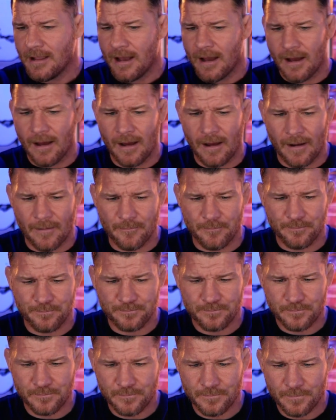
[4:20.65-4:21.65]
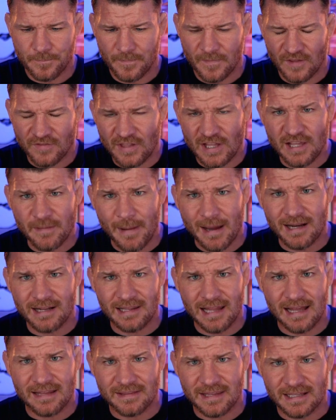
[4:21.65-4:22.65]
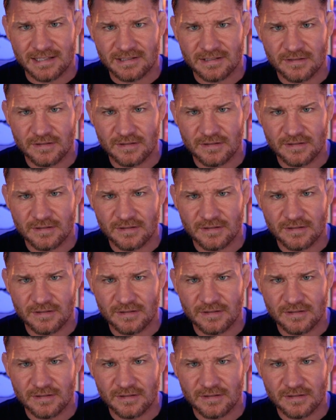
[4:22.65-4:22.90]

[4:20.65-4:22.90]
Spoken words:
Think about it like this.